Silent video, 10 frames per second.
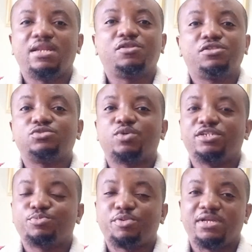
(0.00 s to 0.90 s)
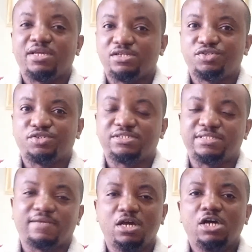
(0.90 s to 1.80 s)
Now, this one is pretty
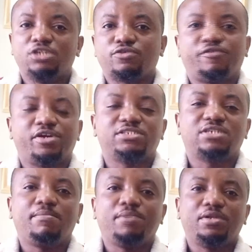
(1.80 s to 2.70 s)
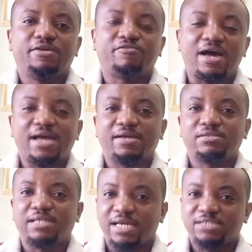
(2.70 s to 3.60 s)
interesting. So for example, if I
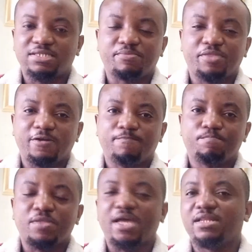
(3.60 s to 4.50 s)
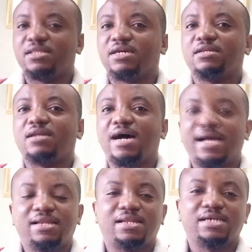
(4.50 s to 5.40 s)
like something, and then
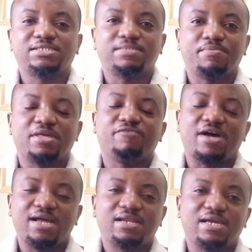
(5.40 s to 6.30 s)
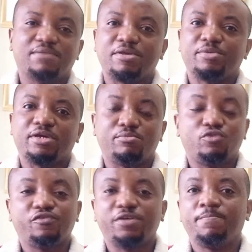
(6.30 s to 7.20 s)
if I like maybe a
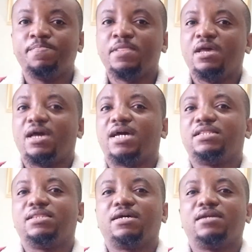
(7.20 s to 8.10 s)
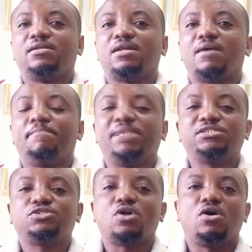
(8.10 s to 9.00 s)
movie, and then
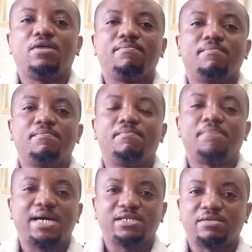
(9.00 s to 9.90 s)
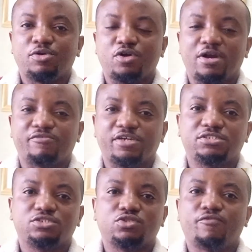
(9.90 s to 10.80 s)
based on my demographics,
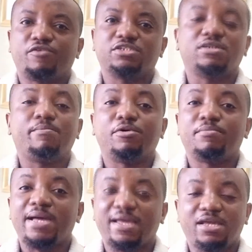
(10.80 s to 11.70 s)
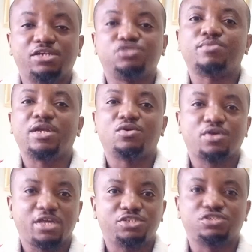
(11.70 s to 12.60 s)
so for example, my age, my
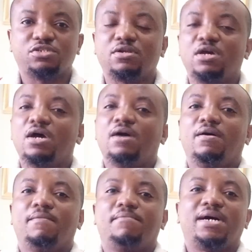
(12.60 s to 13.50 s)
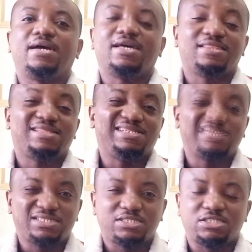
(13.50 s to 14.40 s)
location, my
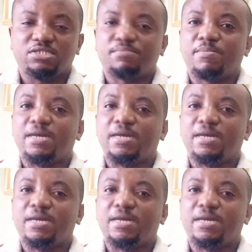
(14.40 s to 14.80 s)
ethnicity,